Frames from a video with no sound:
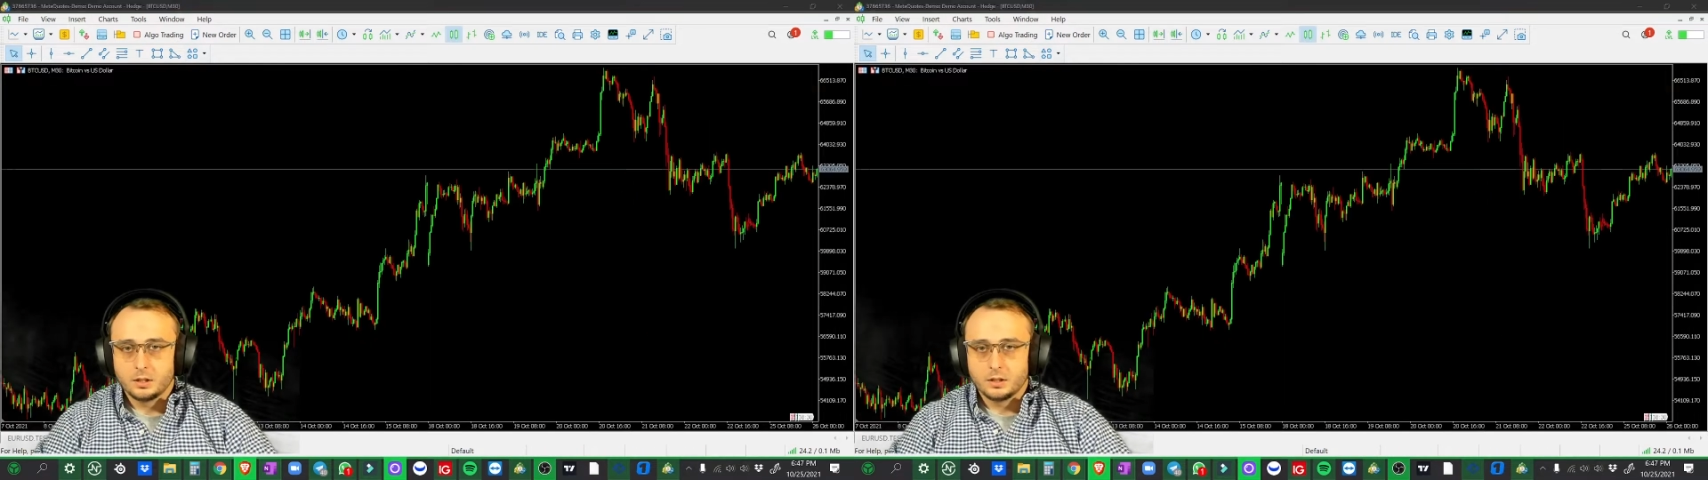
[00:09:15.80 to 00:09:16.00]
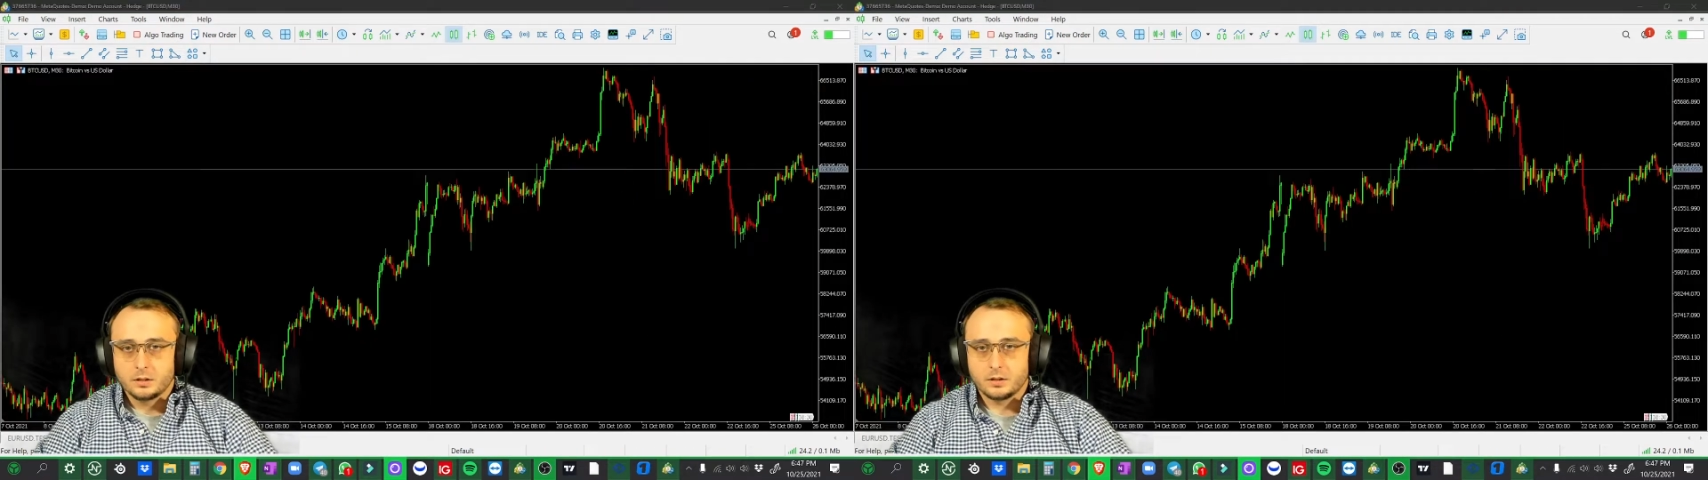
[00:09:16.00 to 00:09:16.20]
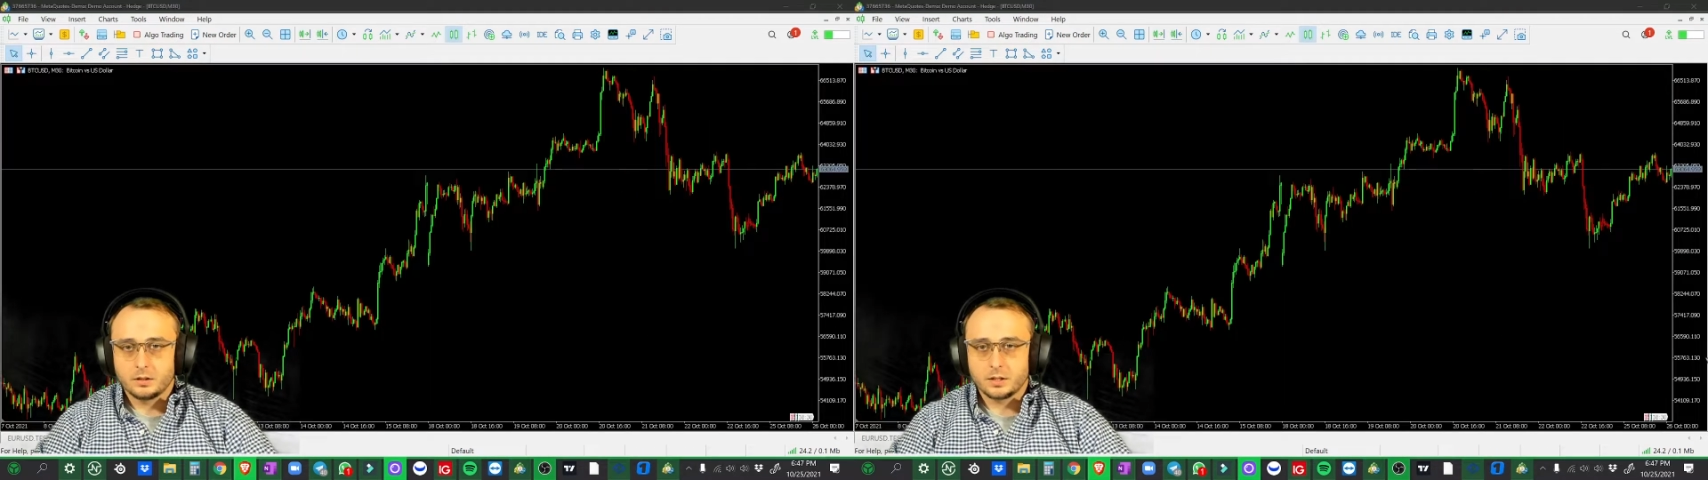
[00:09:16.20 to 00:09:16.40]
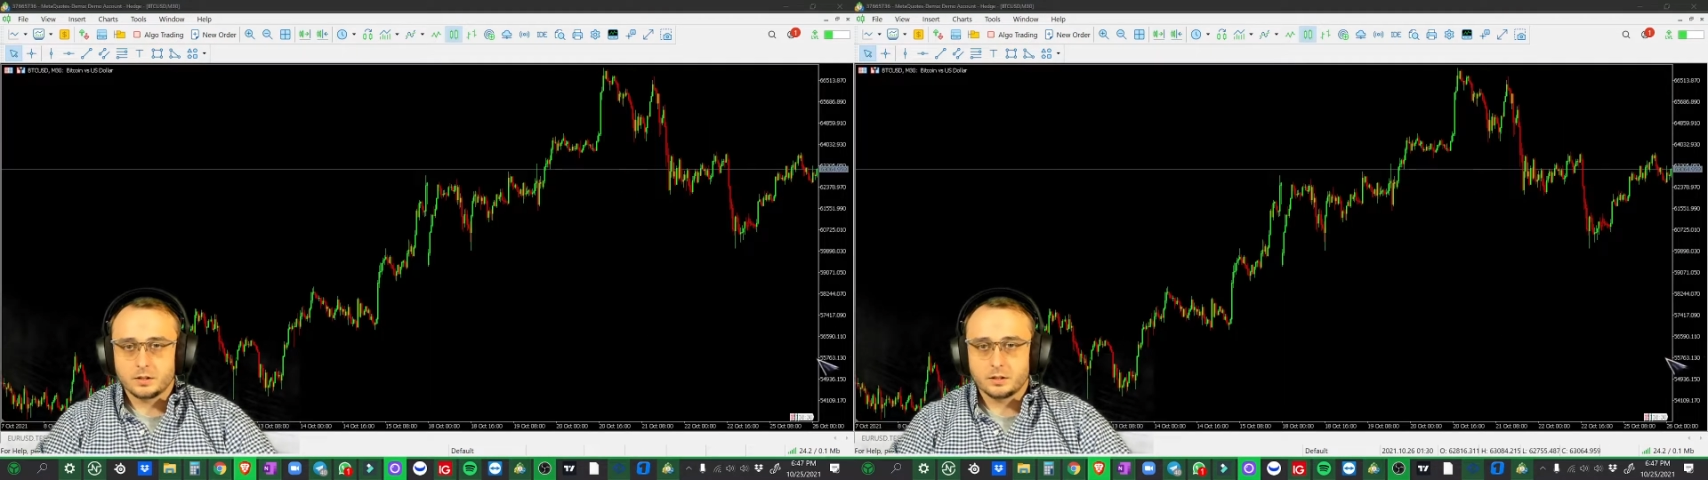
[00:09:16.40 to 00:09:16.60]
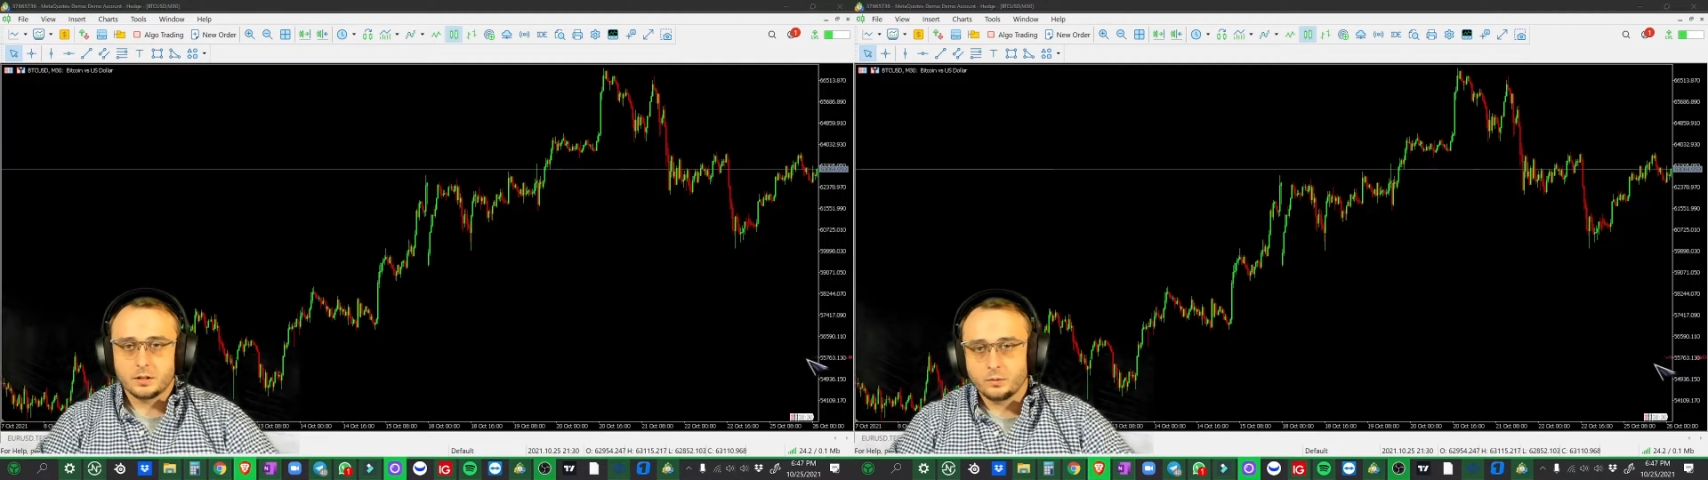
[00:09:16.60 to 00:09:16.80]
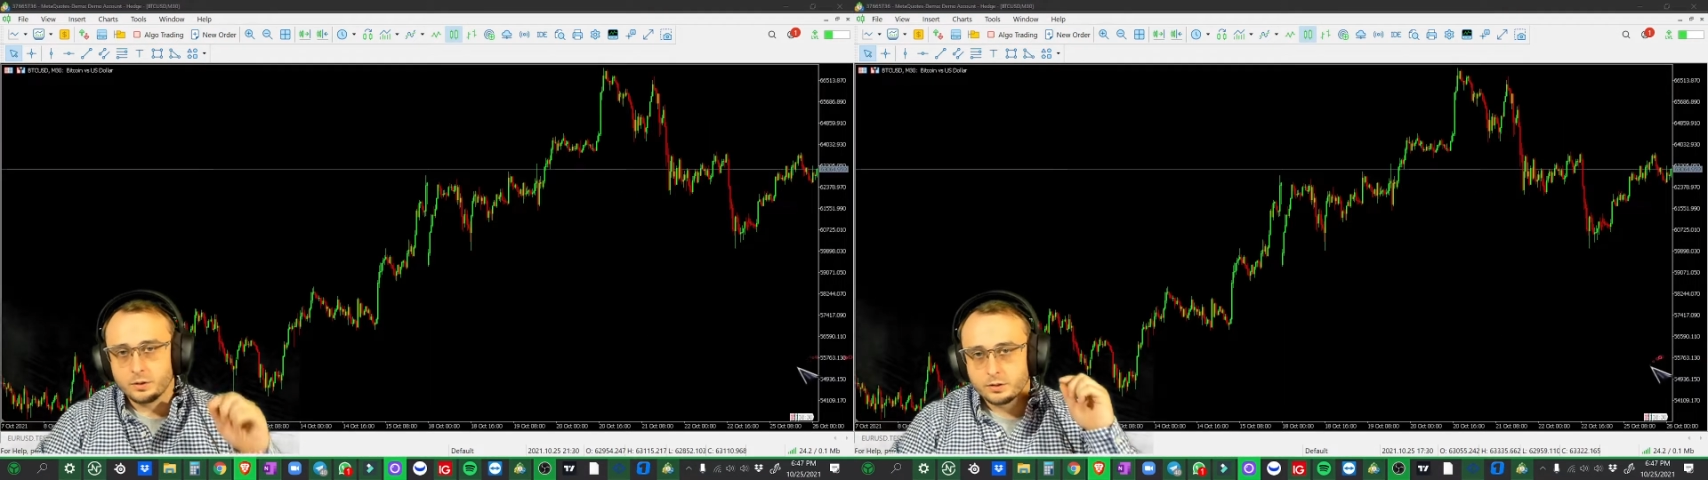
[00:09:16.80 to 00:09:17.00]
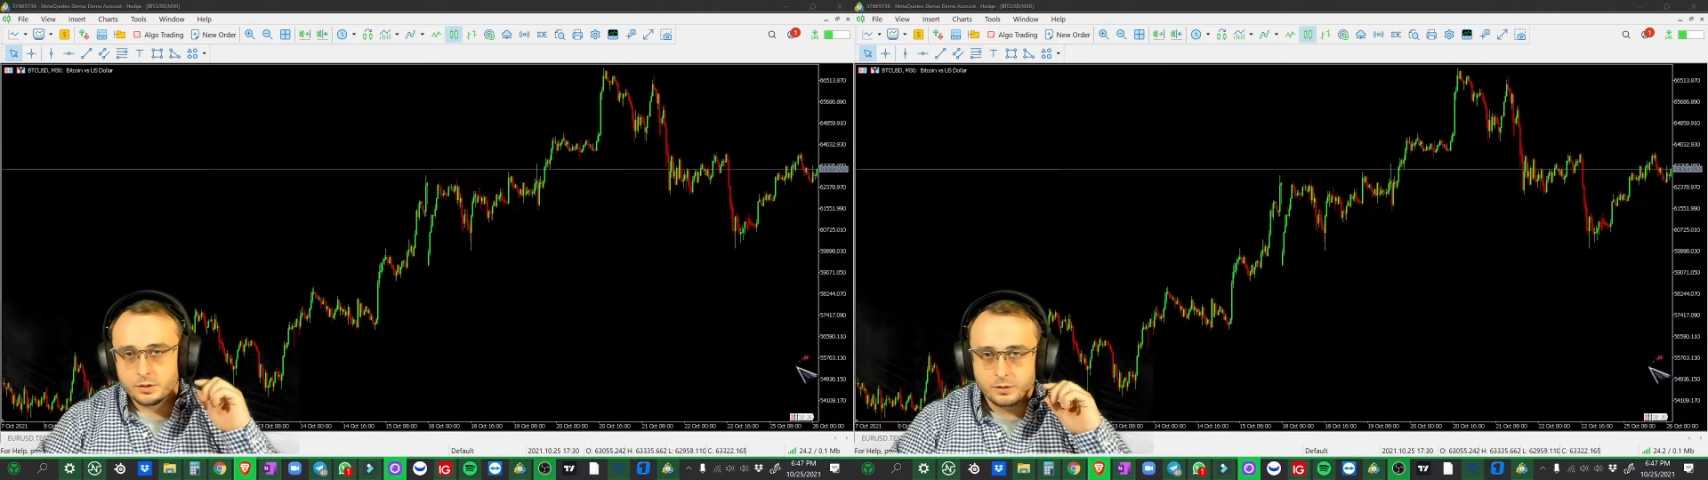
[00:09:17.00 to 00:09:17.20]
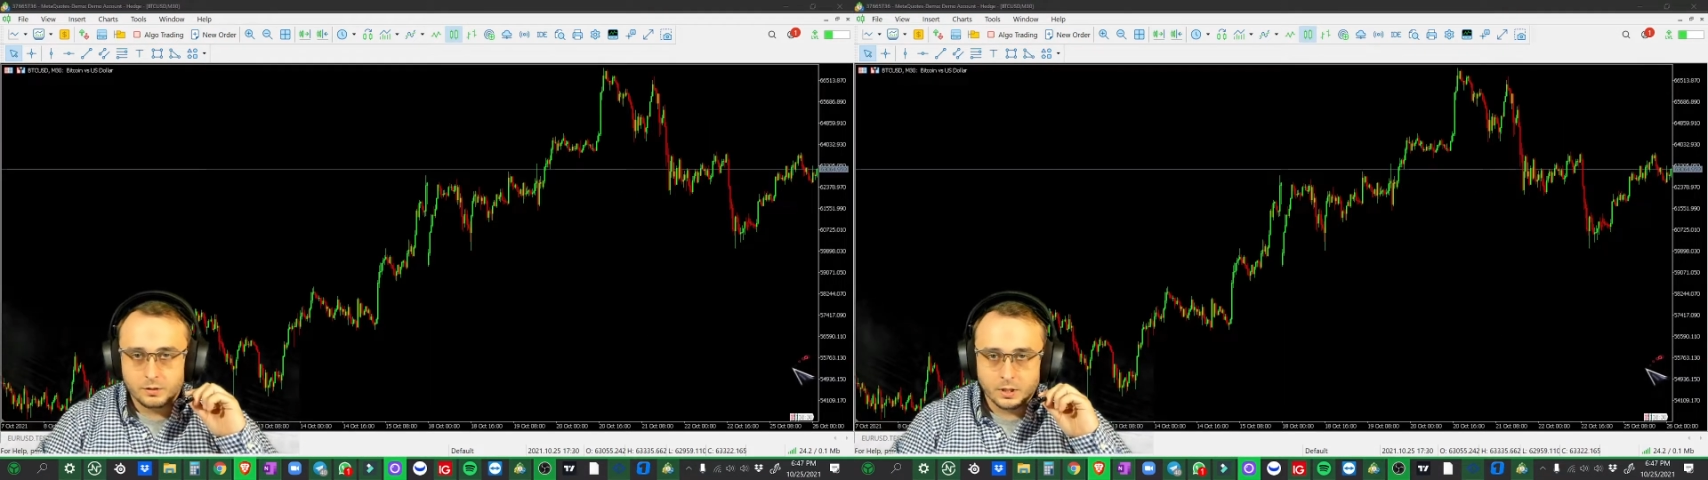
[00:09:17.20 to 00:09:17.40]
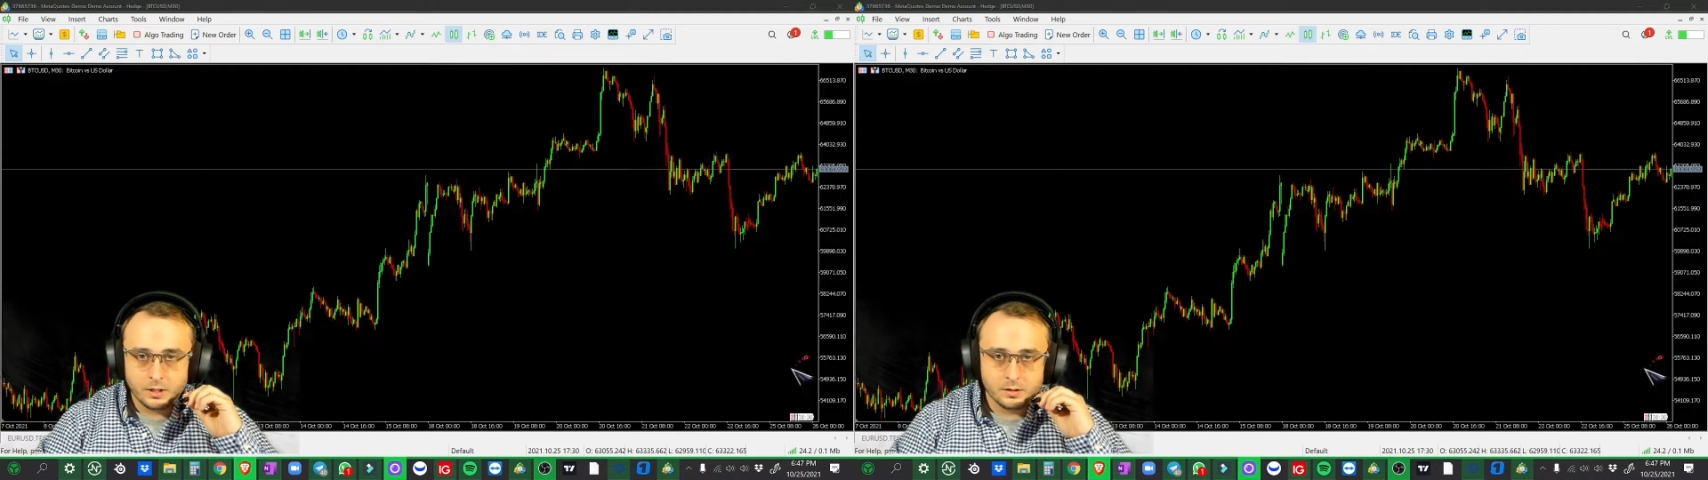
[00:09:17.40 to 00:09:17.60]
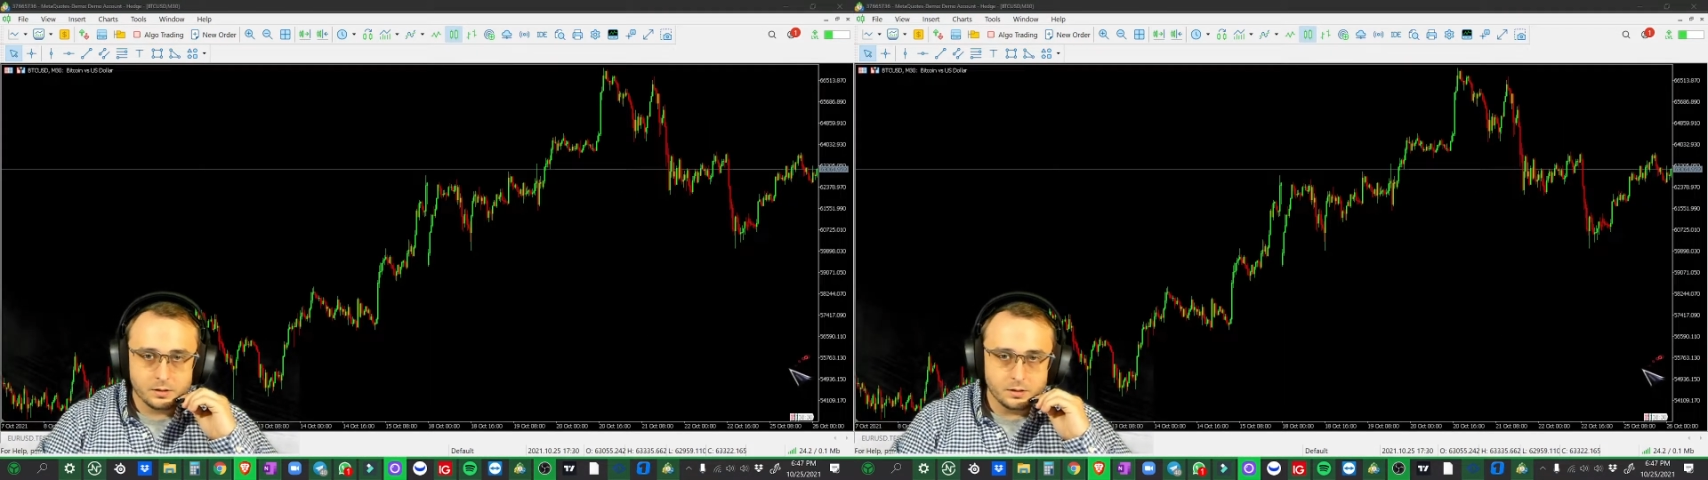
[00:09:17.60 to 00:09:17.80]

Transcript: The next thing that I wanted to show you guys